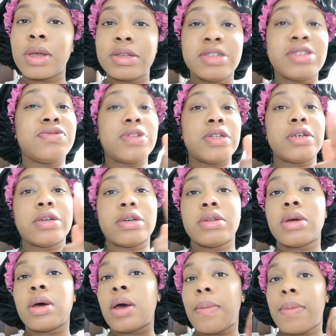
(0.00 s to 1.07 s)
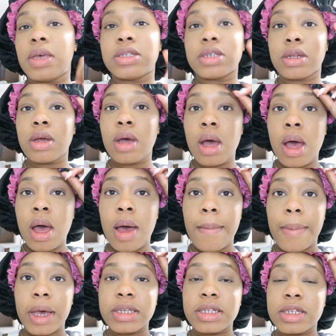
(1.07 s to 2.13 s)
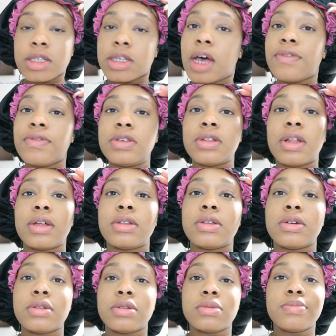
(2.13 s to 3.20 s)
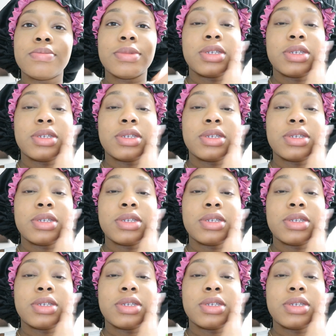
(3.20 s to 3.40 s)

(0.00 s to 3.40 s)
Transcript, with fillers: she's really good amazing based in southeast london